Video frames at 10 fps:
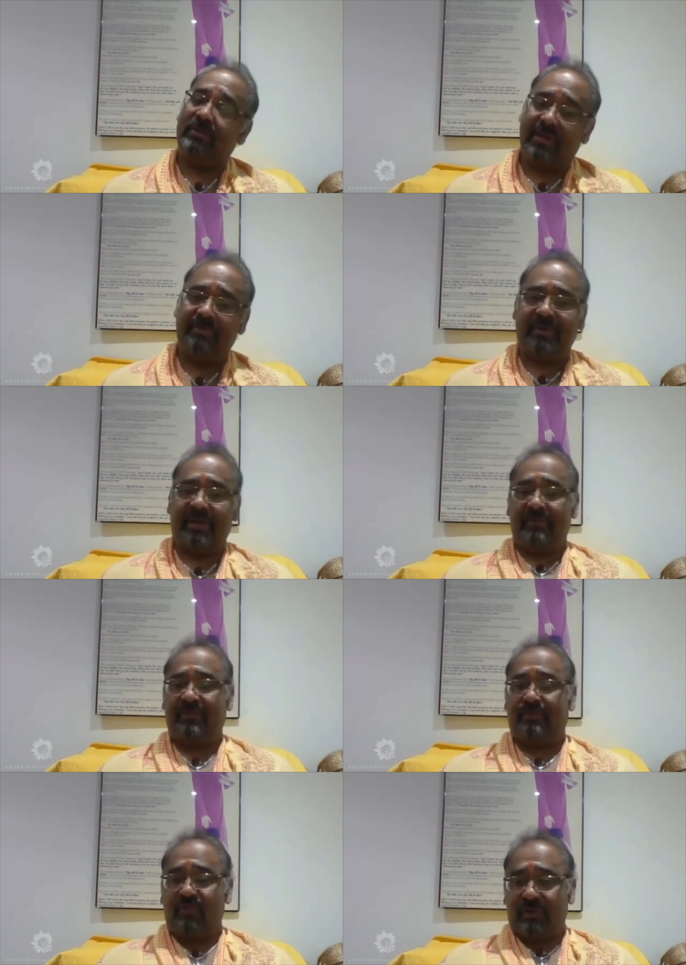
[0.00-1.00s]
get pain. If you
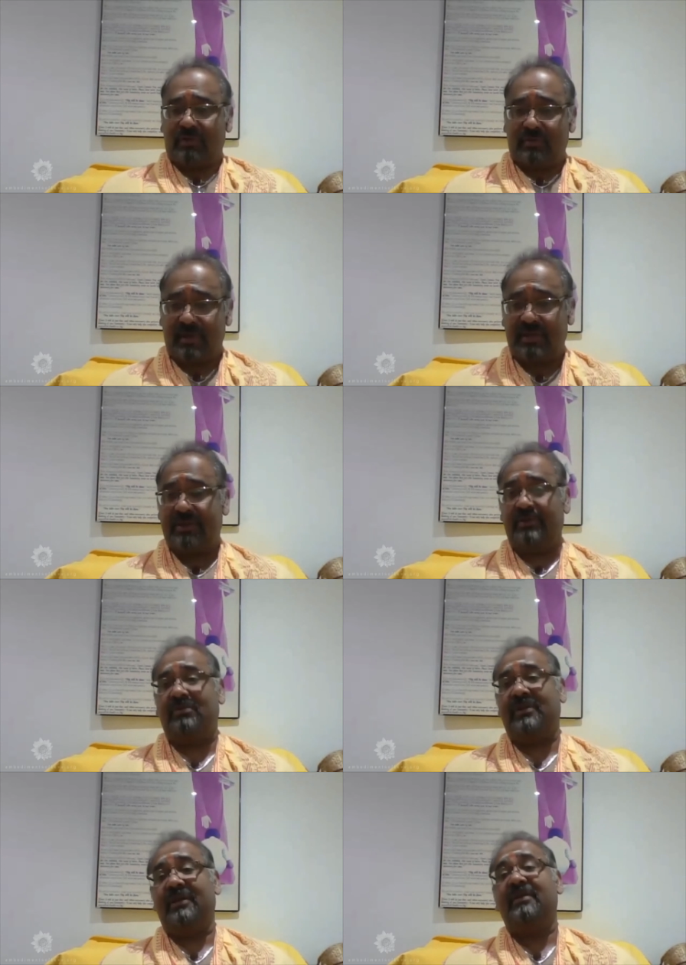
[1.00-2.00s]
focus on pleasure, you'll
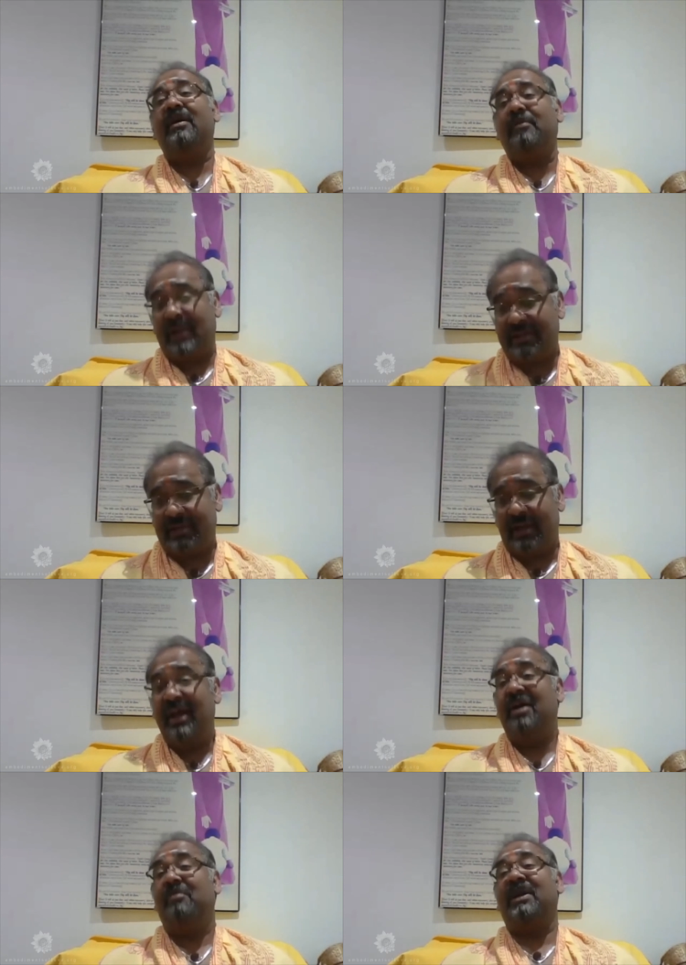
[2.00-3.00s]
get pleasure.
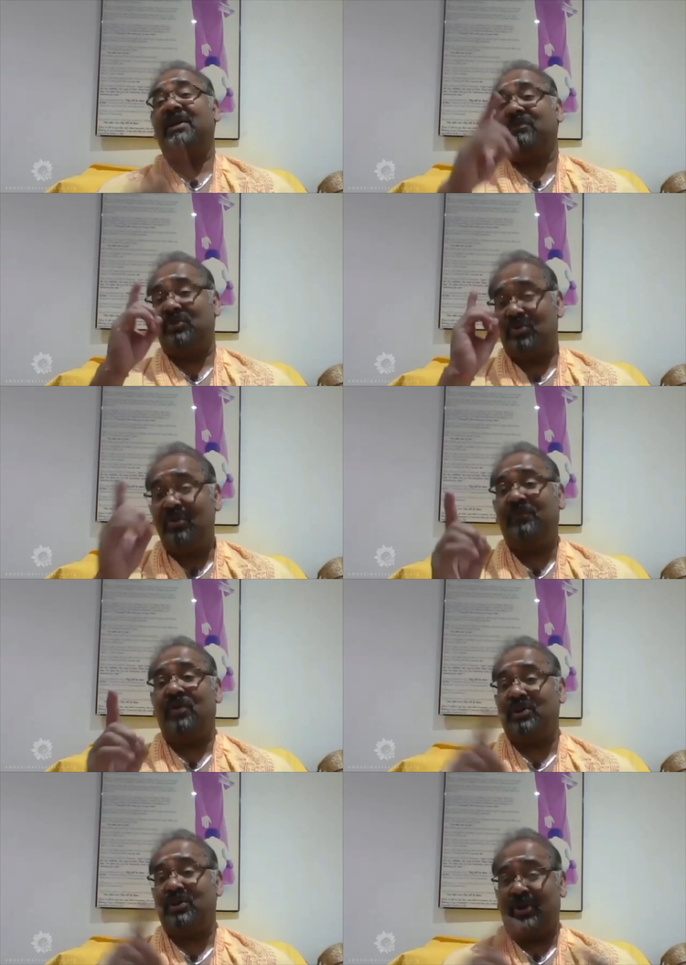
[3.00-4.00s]
But if you don't
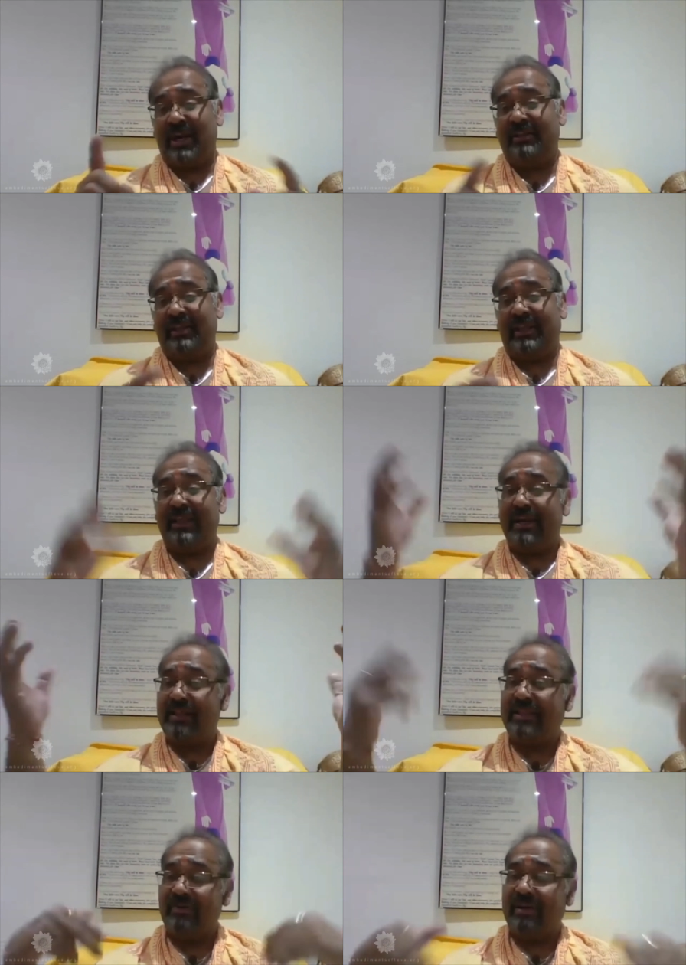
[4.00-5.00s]
focus on anything, then
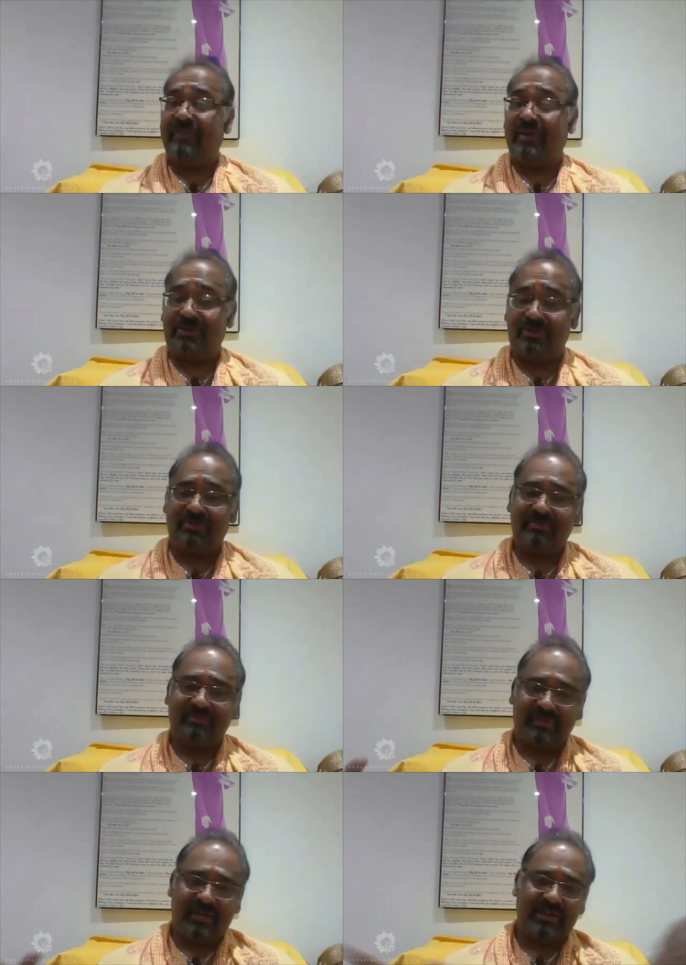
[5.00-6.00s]
nothing will affect you.
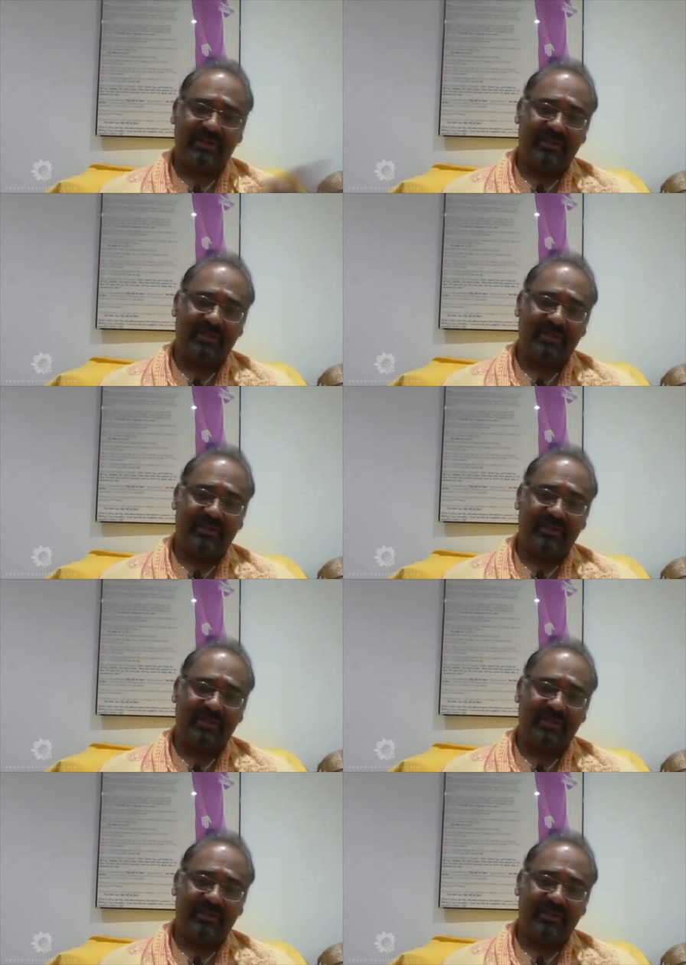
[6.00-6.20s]
Right?